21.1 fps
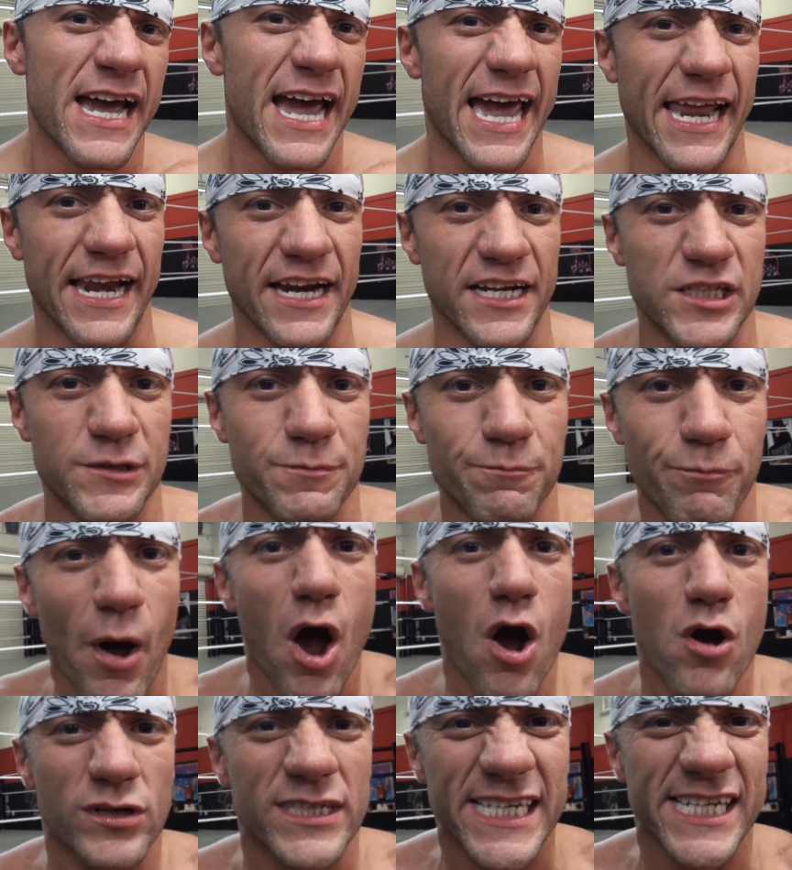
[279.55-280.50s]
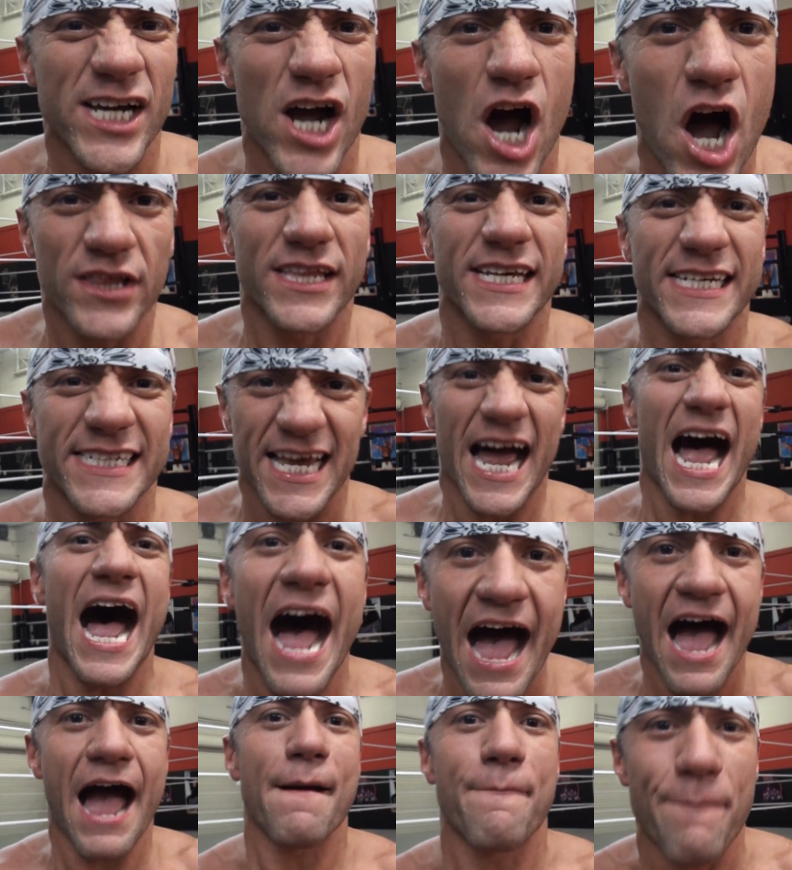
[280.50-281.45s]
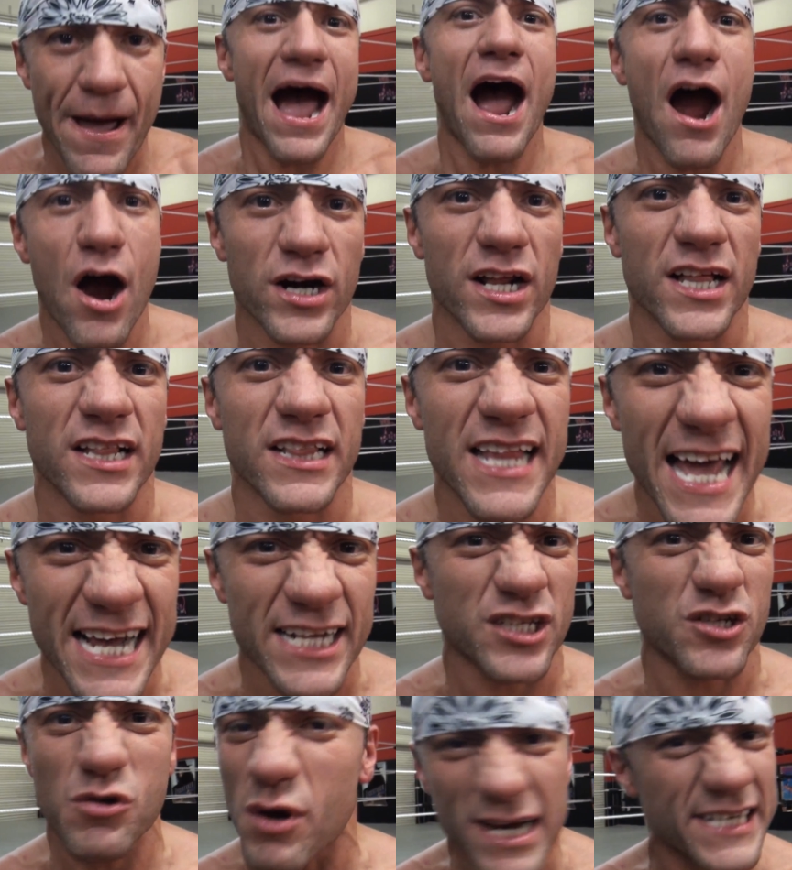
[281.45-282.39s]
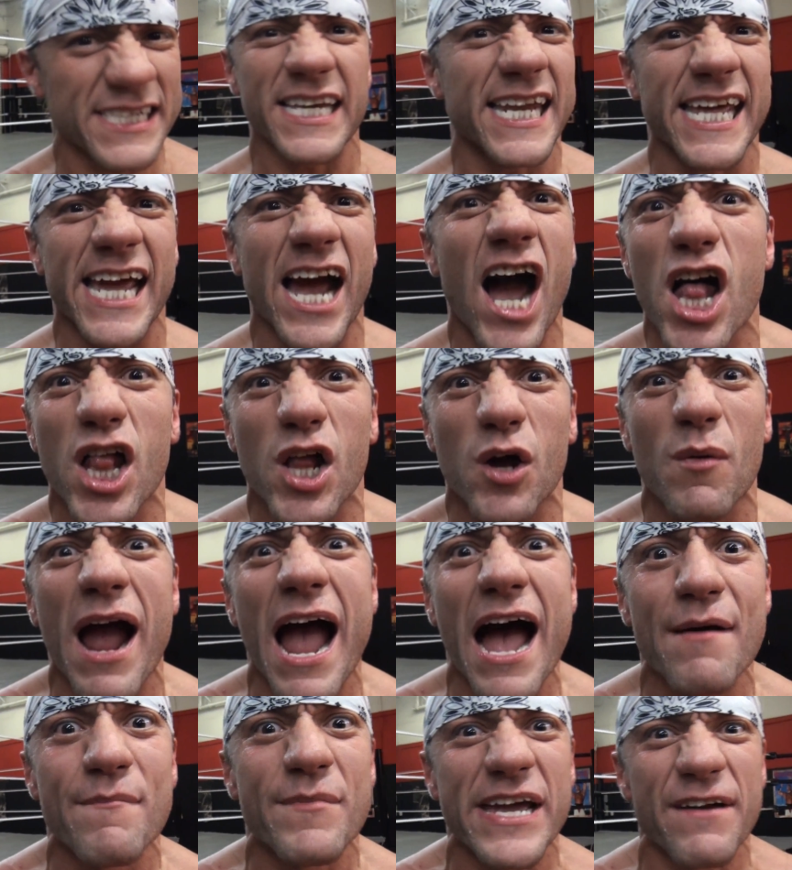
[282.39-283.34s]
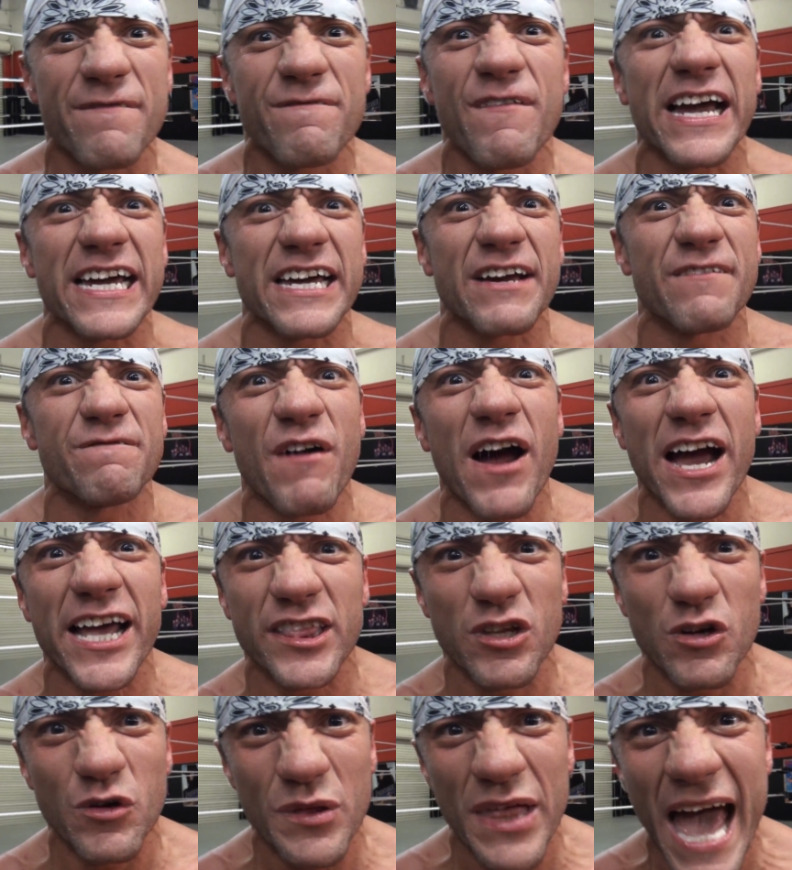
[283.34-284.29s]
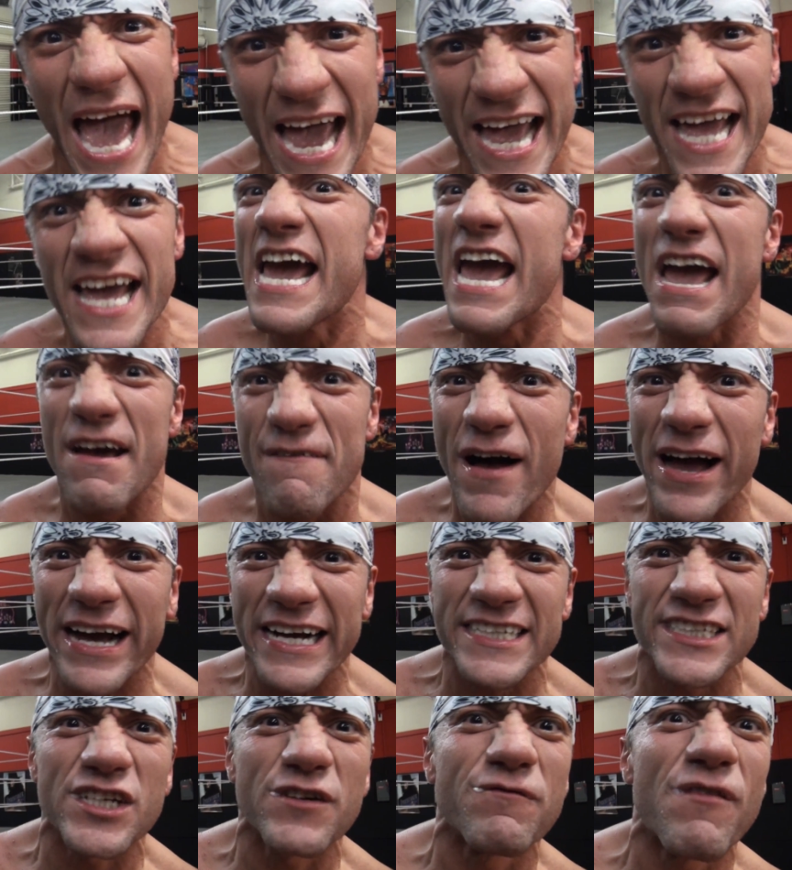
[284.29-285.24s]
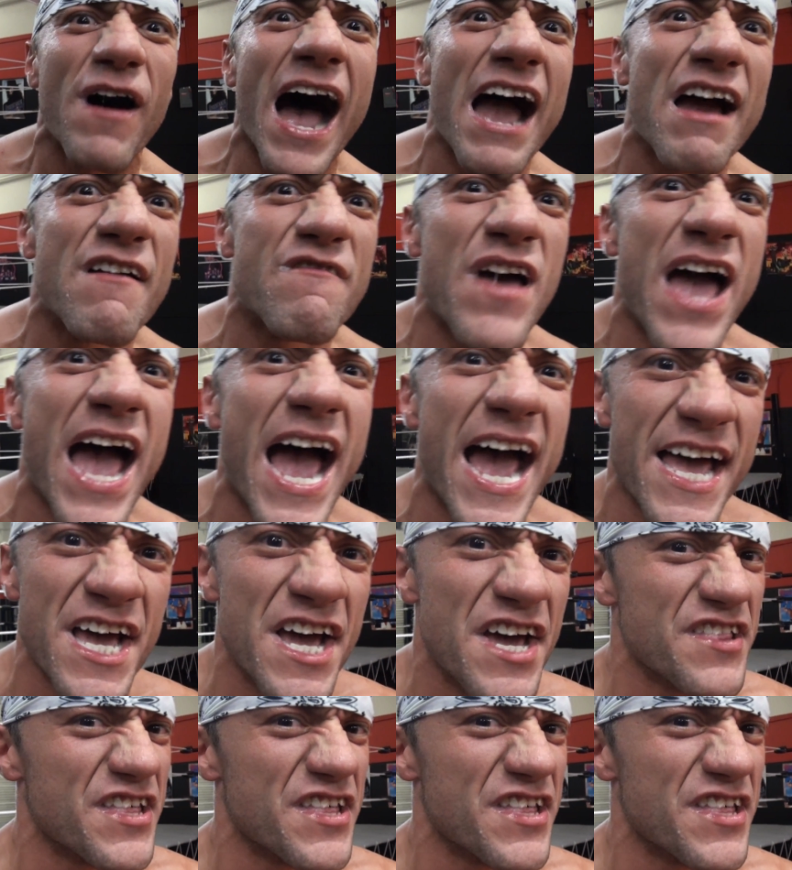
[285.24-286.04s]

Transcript: and exposing all these high-powered electricity all around me, if I can fight through that, if I can survive that,